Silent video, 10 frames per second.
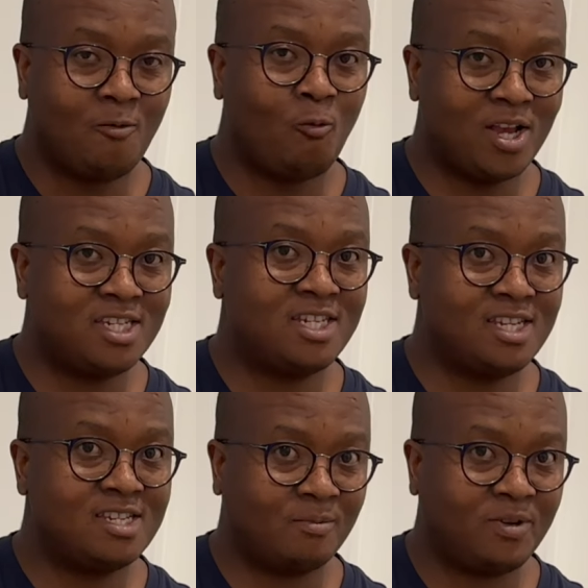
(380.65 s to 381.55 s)
when she
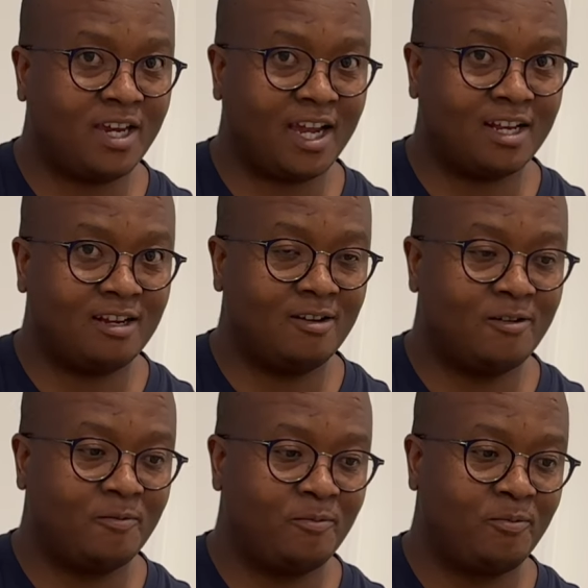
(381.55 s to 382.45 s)
disappeared.
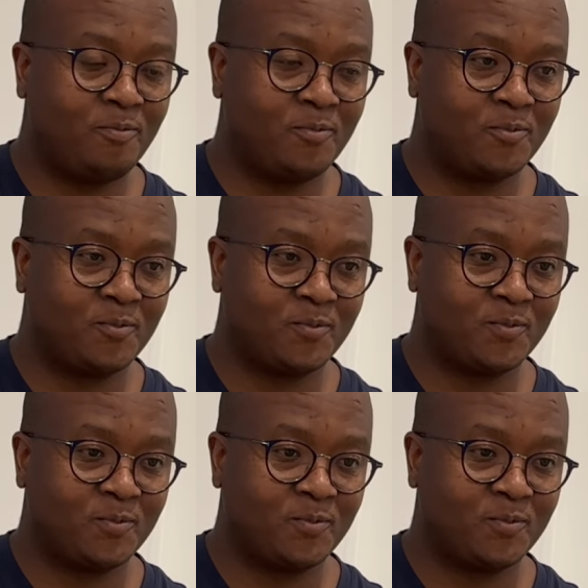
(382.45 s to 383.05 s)
Was searched.